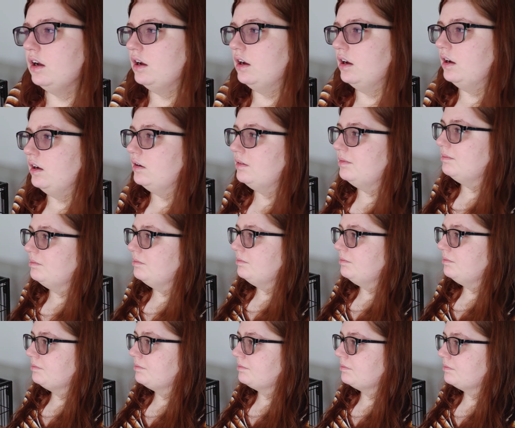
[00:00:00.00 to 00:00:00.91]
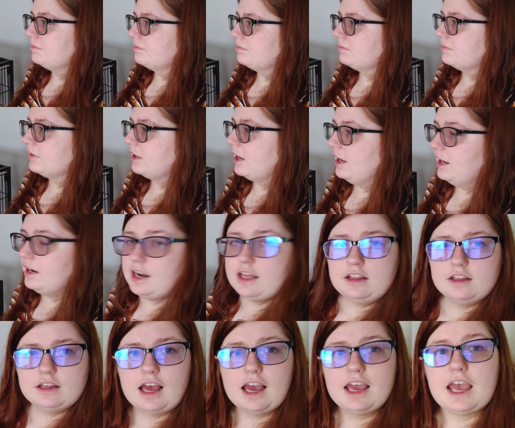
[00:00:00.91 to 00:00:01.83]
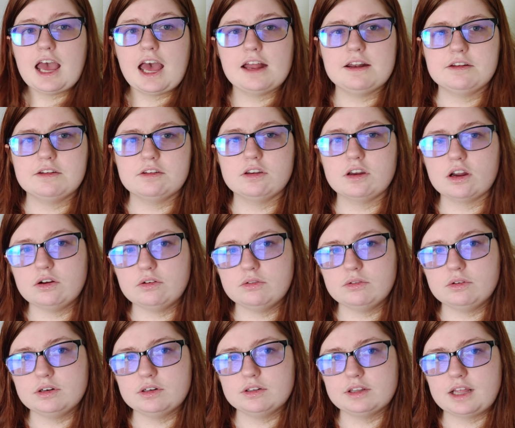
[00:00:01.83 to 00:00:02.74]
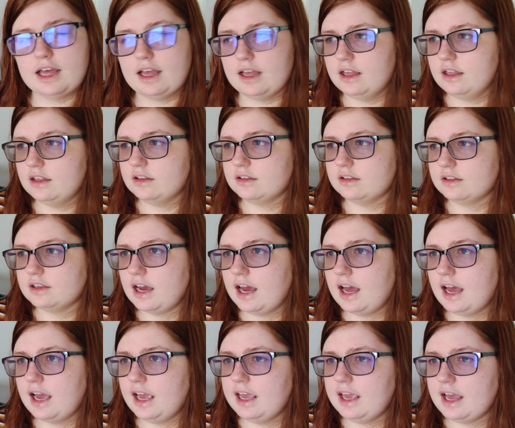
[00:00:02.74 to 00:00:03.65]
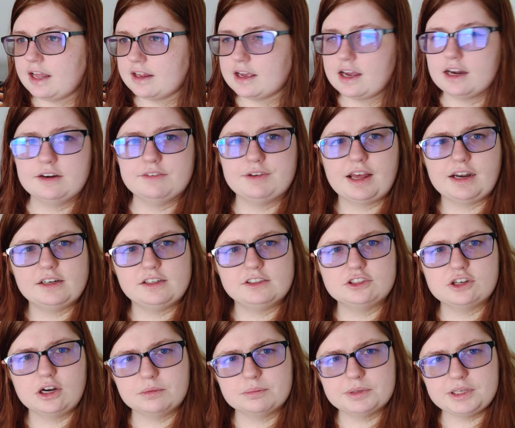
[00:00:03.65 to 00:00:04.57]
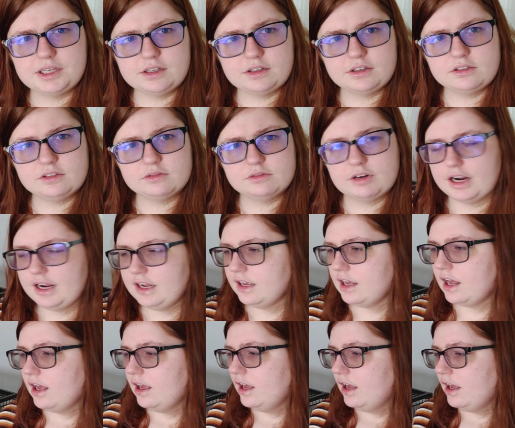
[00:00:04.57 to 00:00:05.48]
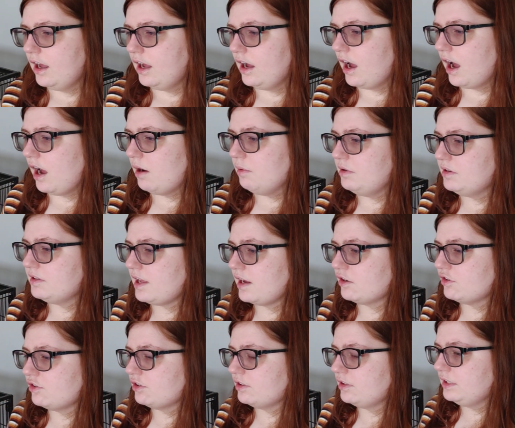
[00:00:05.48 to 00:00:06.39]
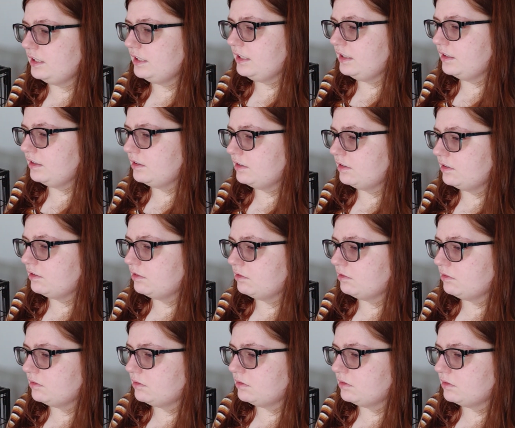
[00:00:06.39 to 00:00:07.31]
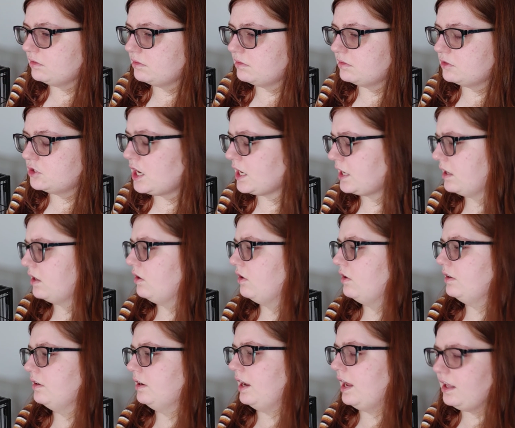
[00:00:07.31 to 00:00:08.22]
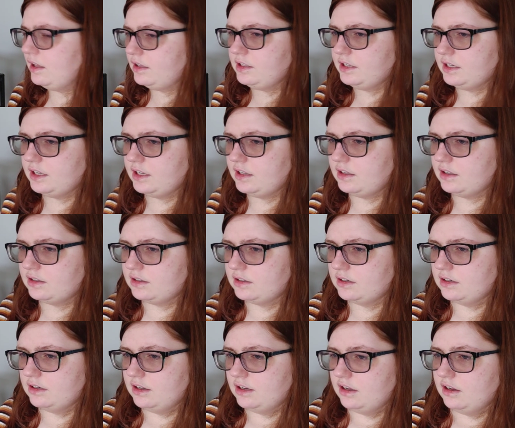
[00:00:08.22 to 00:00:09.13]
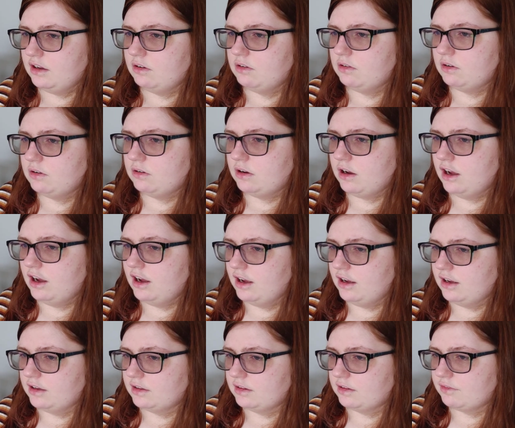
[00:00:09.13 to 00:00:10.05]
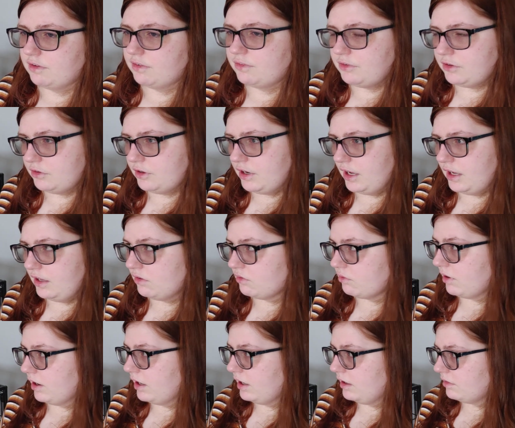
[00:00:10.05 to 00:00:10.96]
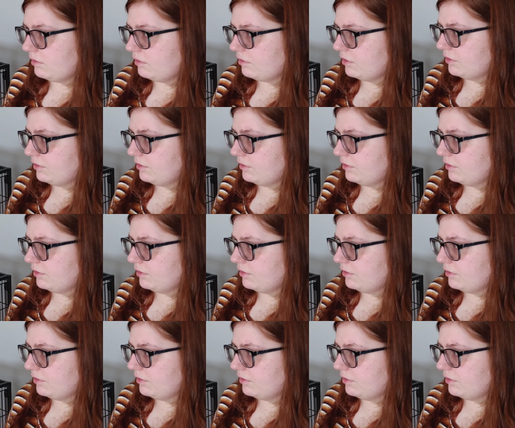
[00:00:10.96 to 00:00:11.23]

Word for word: Um, I know I had known that Kai had kind of had a sharp keel, right? I was actually checking on Elliot uh, for a few days, right?